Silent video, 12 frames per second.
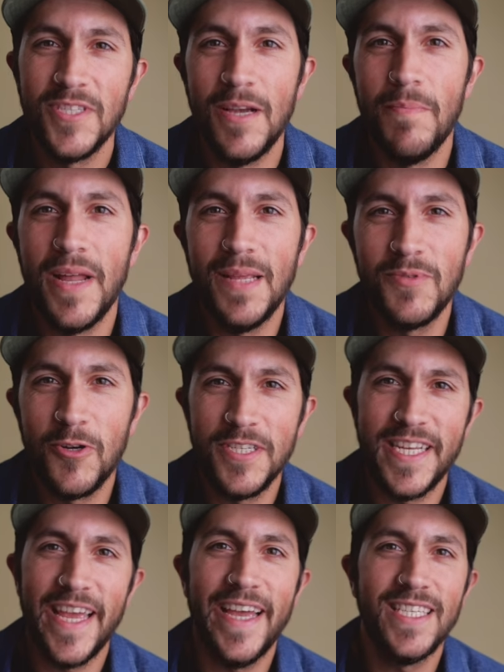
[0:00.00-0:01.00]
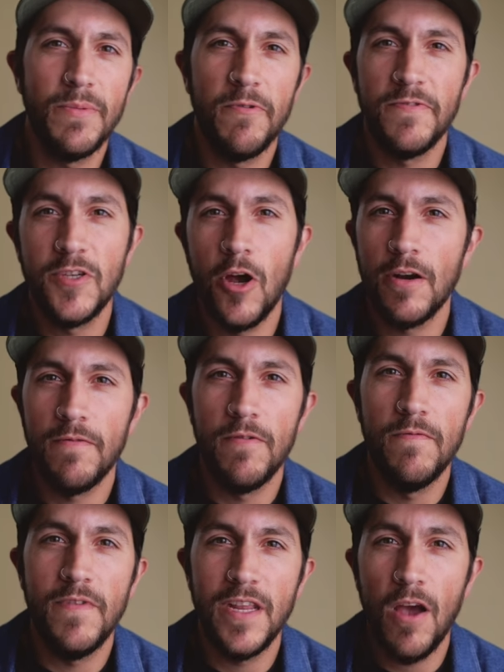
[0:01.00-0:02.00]
What's up? My name is Chris Tejas. I'm a photographer
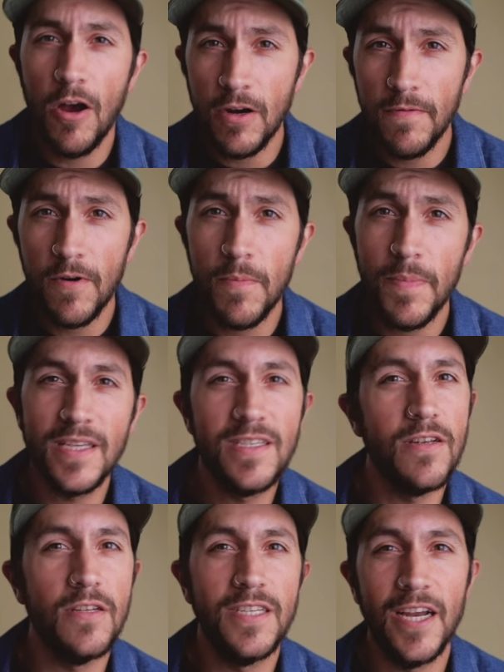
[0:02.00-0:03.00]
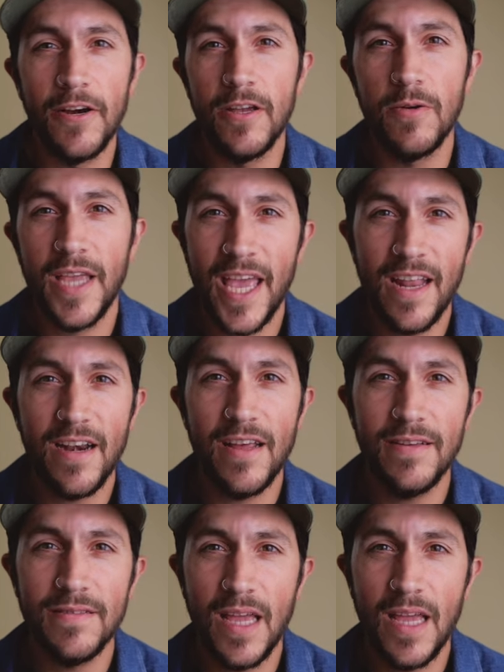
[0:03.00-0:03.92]
and videographer based in Ontario, Canada.